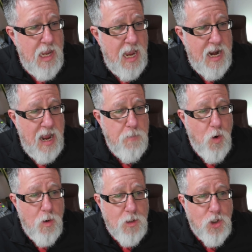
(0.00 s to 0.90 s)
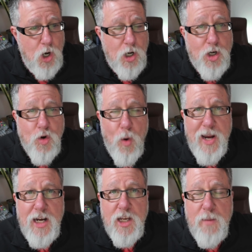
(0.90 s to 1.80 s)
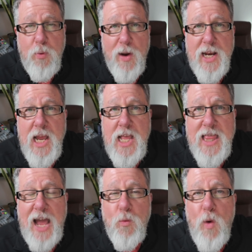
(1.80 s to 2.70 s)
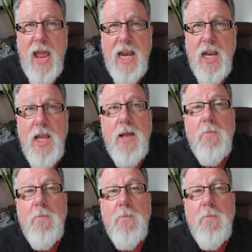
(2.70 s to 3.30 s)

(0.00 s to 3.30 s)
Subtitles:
and I'm going to start growing it to the point that when